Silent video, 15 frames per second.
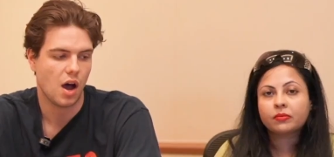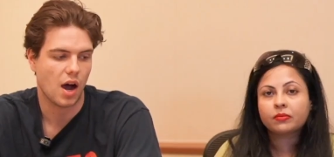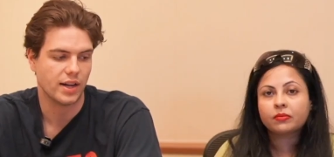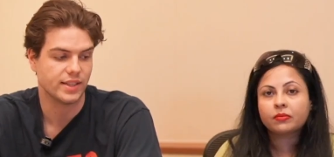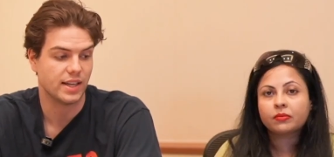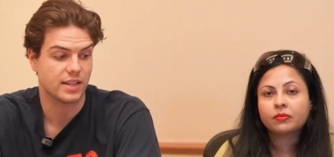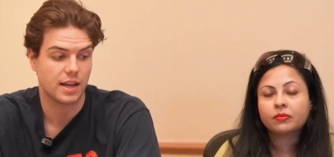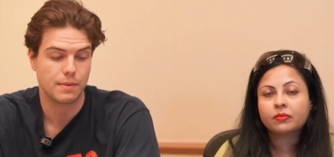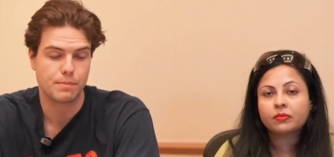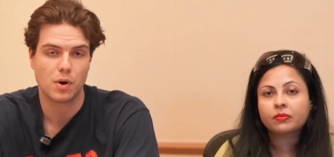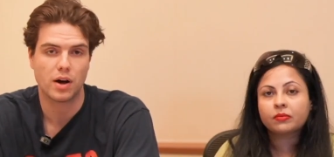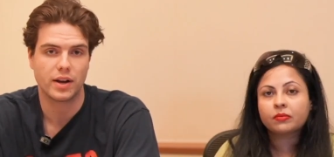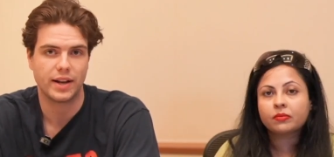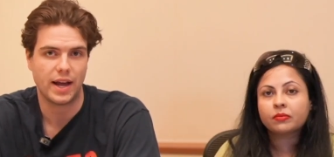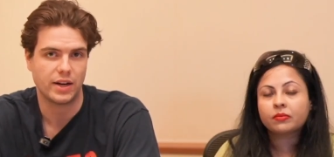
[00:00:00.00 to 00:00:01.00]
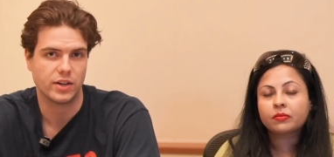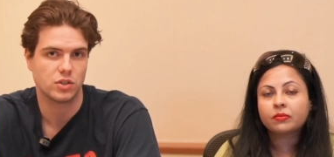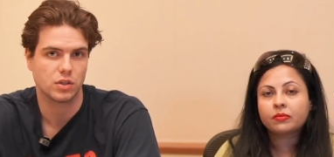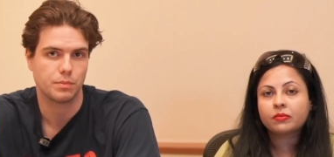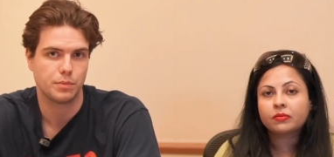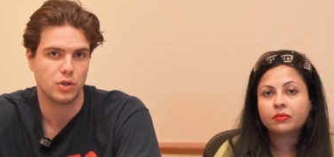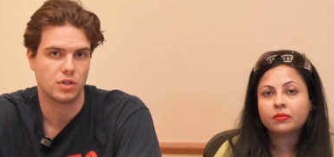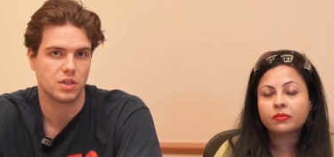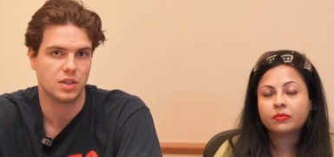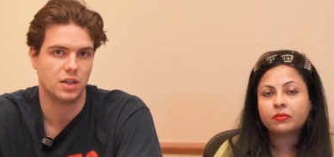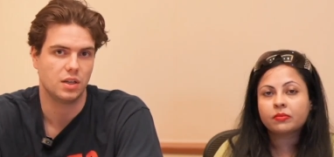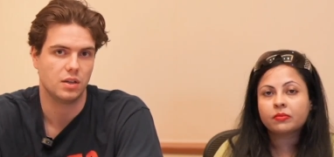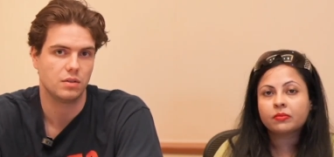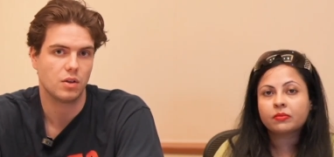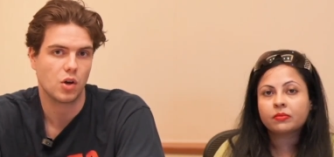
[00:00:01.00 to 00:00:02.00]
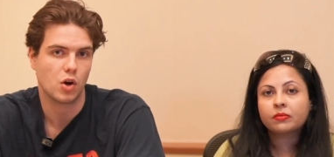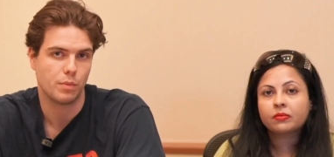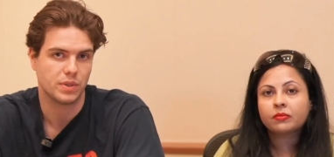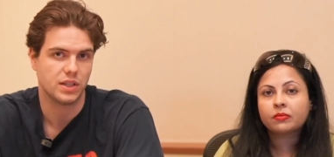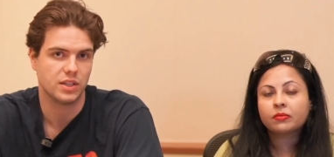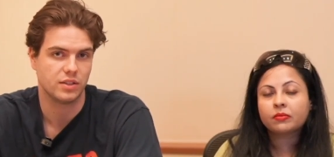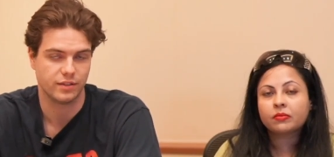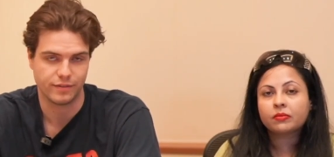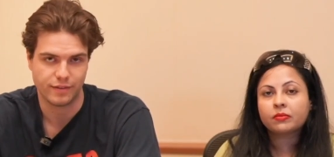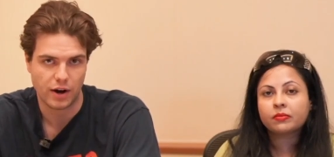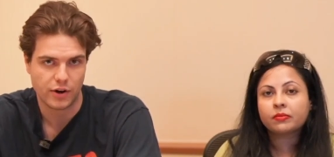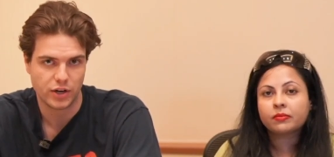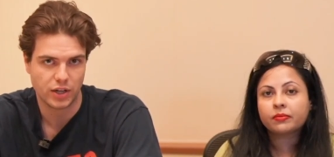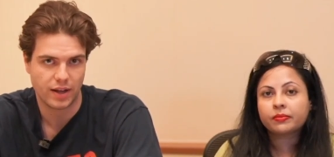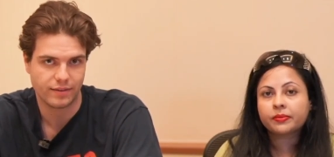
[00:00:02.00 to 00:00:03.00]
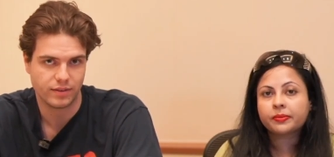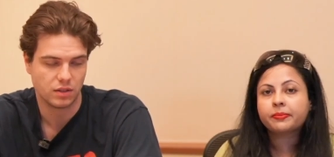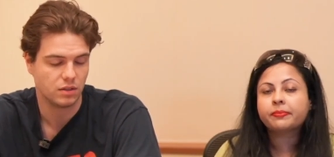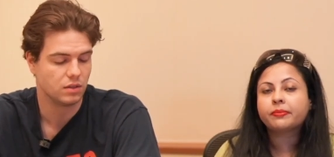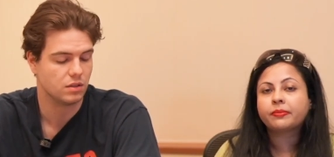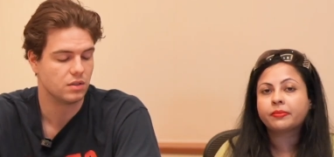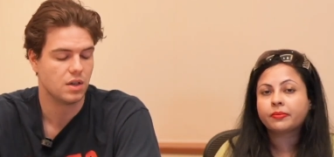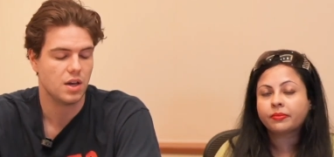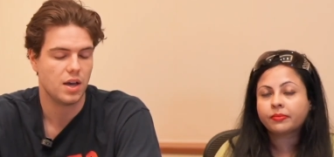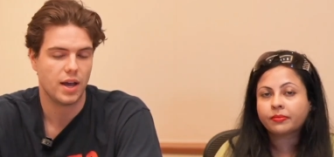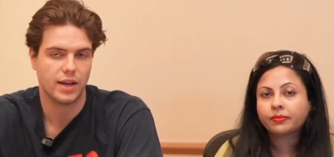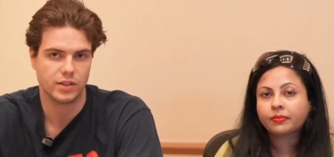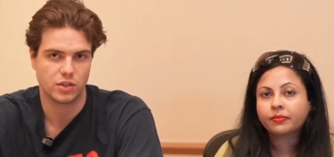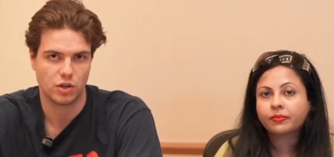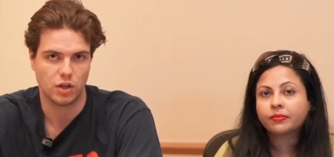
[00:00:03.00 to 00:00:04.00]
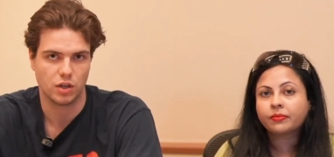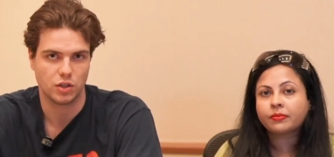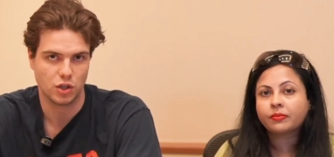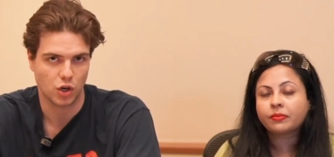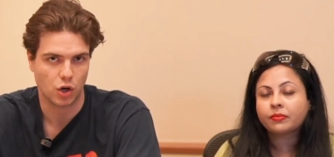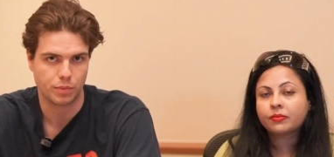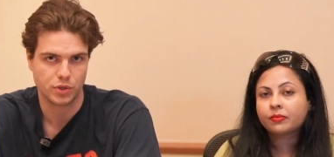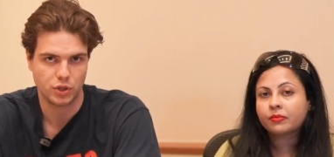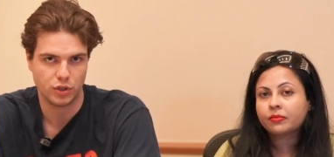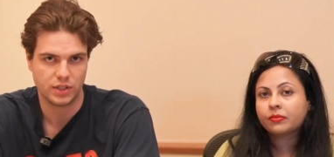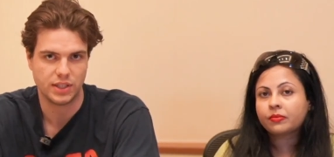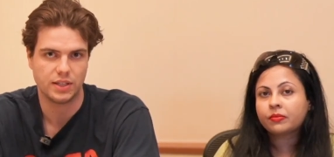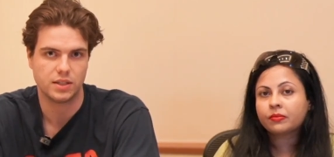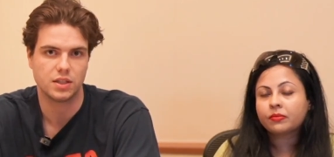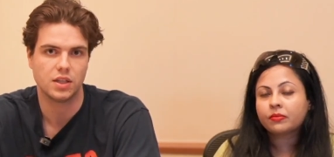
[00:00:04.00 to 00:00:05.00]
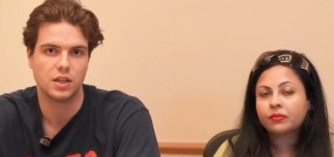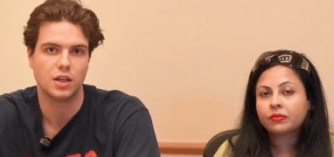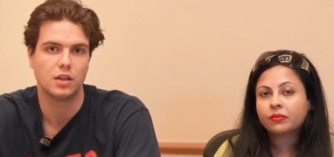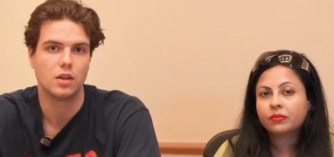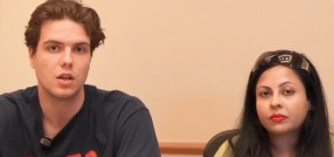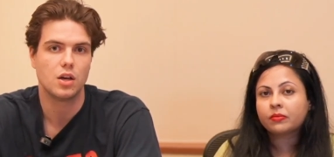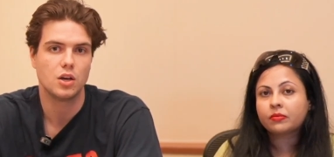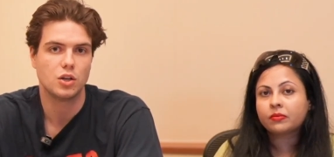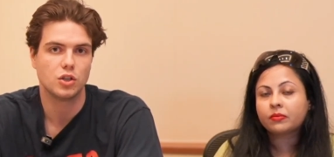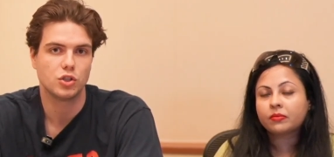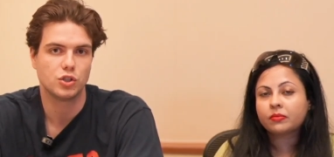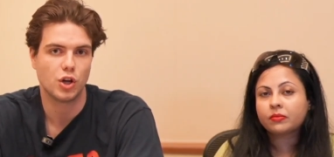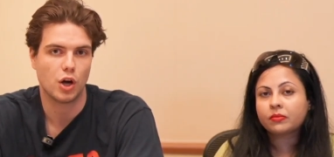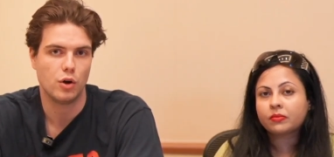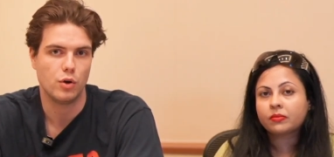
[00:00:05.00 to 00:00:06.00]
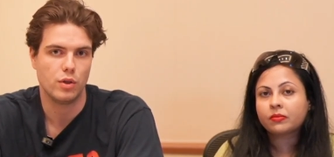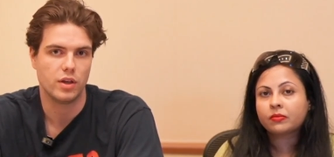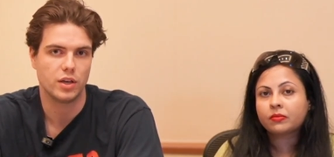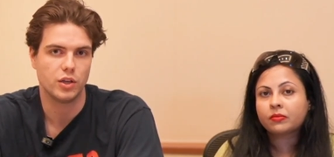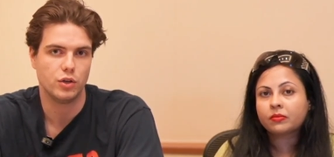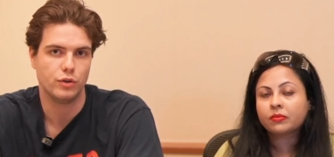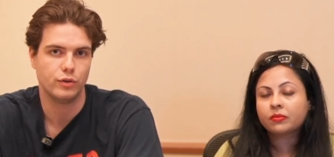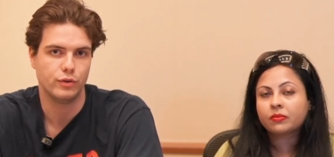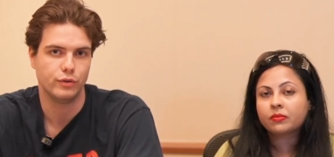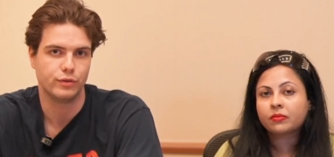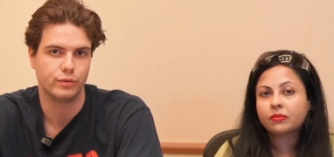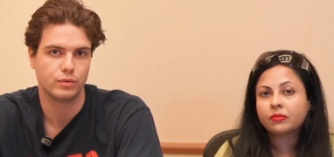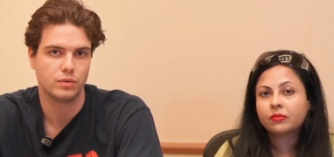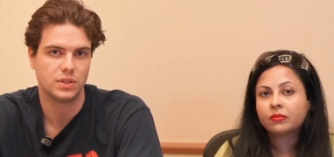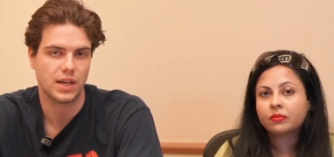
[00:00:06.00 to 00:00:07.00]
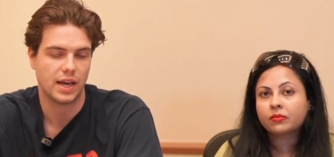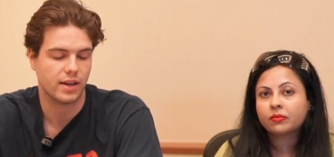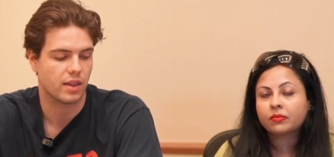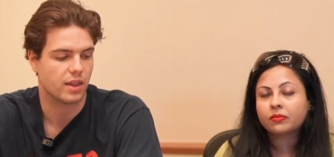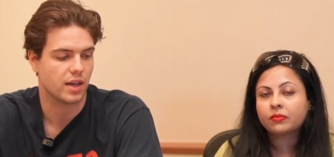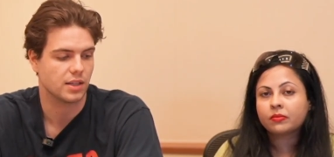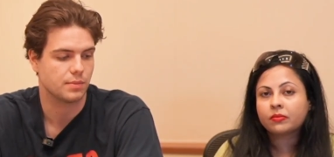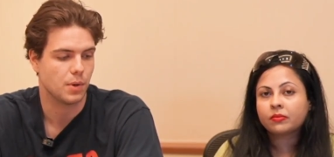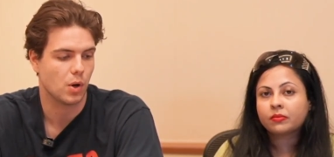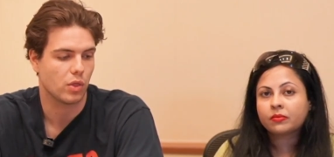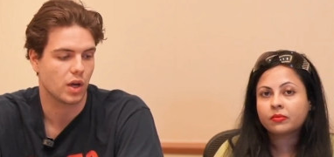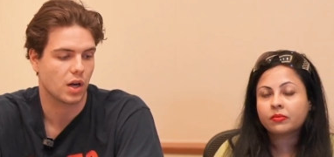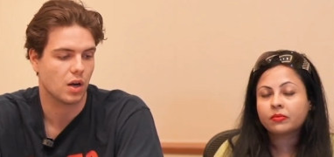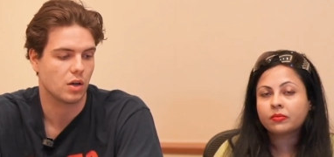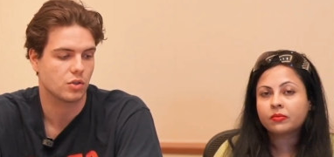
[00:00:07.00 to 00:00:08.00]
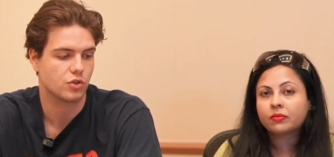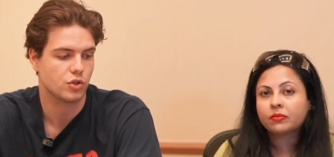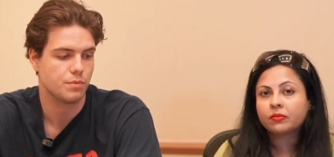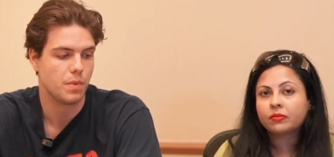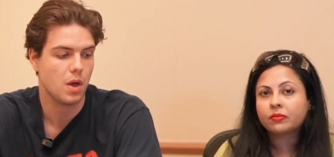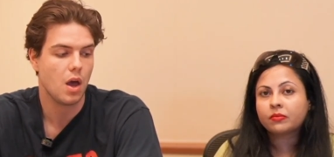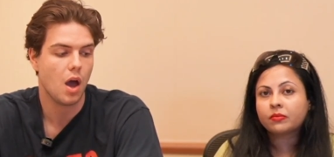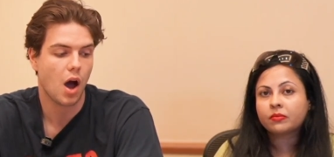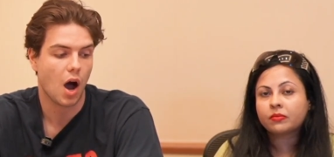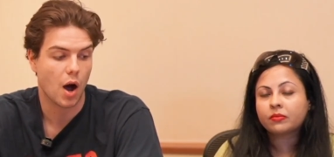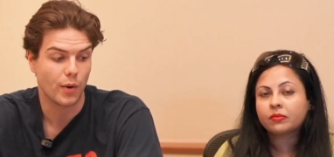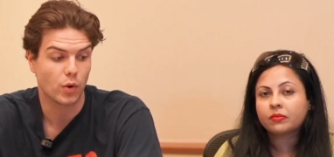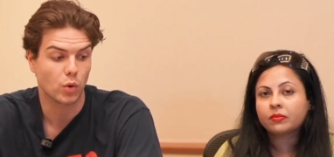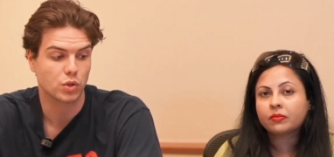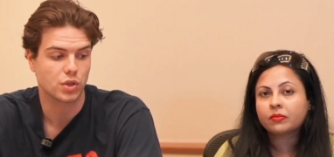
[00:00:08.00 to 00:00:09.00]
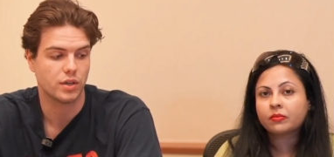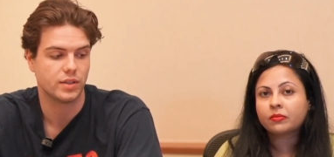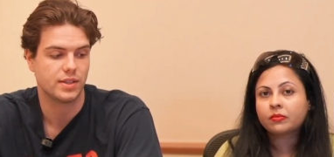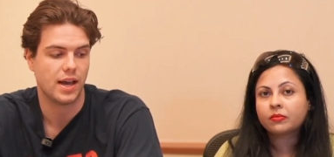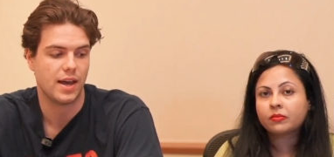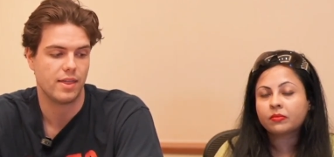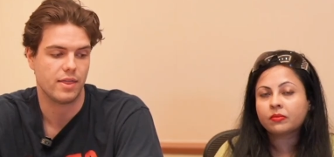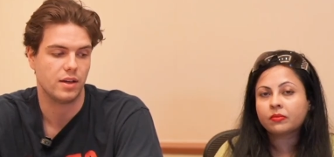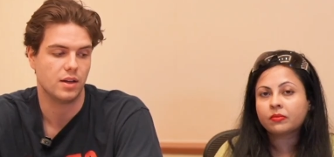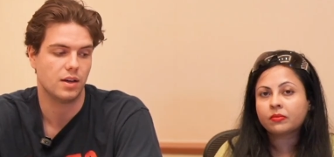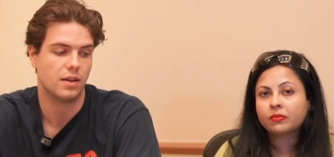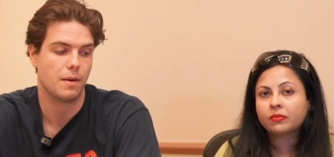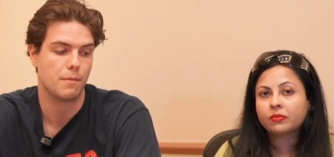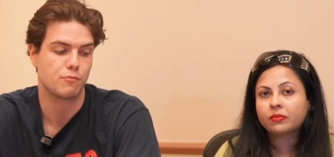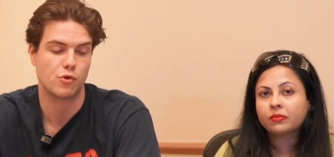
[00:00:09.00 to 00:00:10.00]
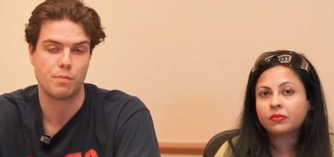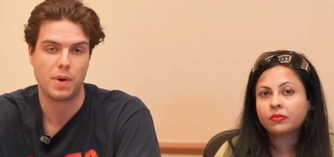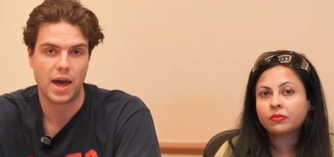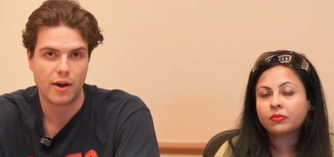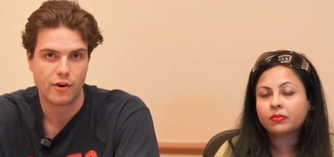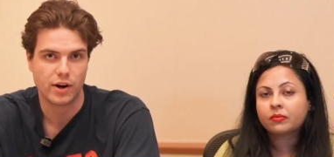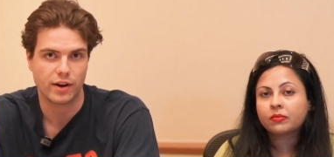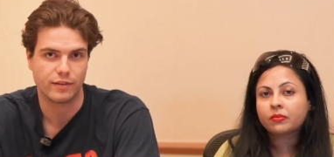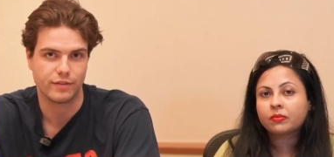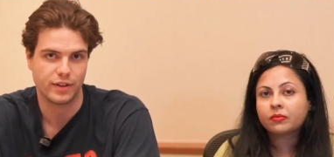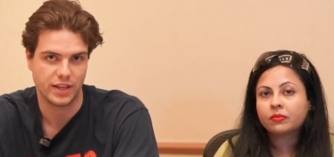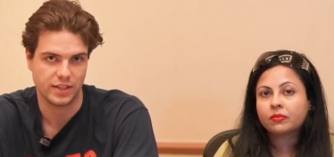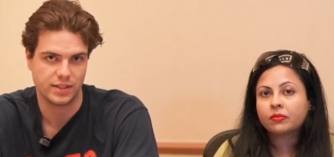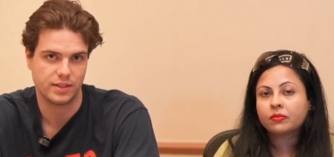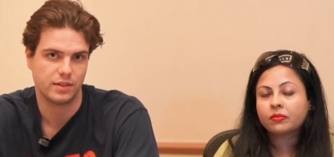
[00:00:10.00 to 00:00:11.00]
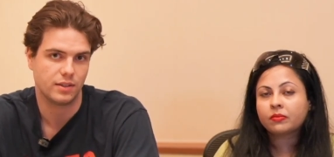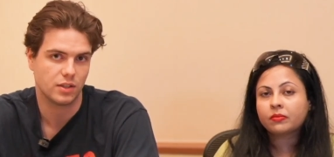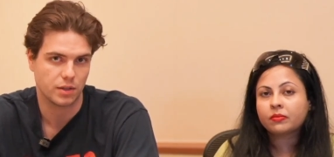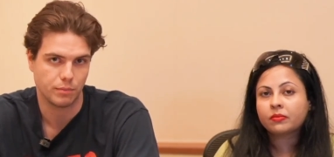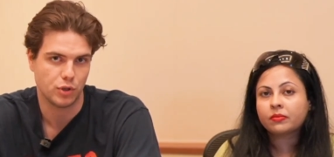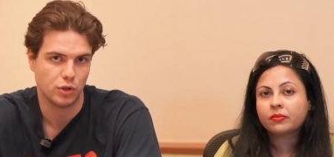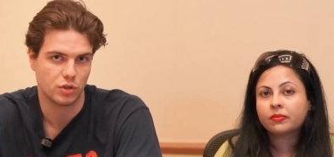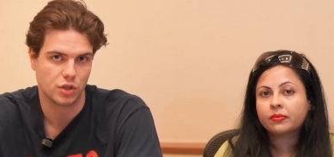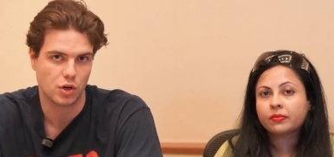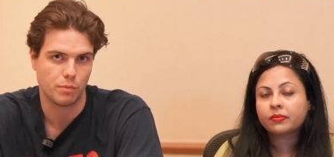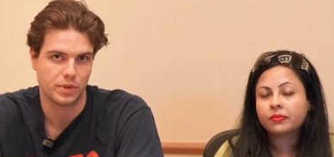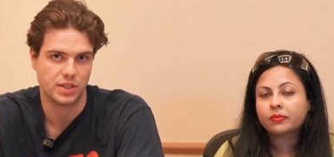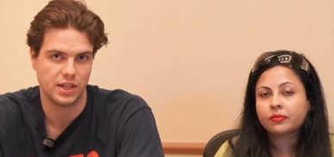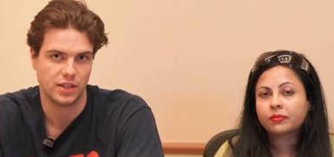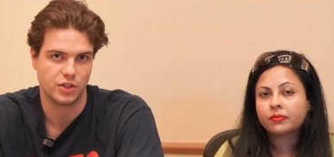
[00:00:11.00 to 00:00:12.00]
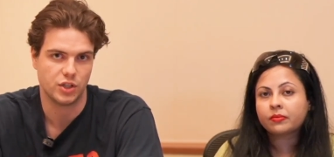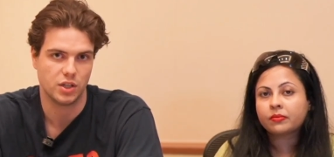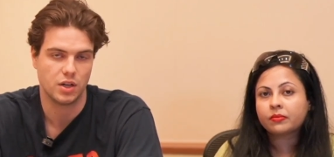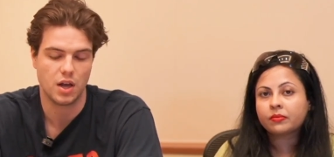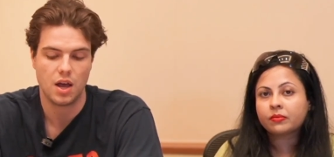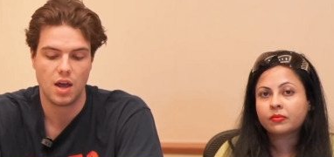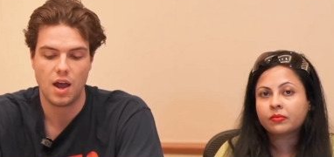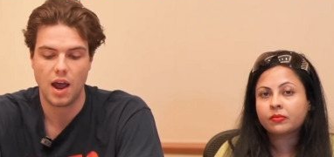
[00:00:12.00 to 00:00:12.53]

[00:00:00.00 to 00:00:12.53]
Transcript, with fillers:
Speaker 1: I'd say taking part in a national computer competition is very good evidence. It's a good opportunity to show that you've taken things beyond the classroom. I would also say that preparing for this computer competition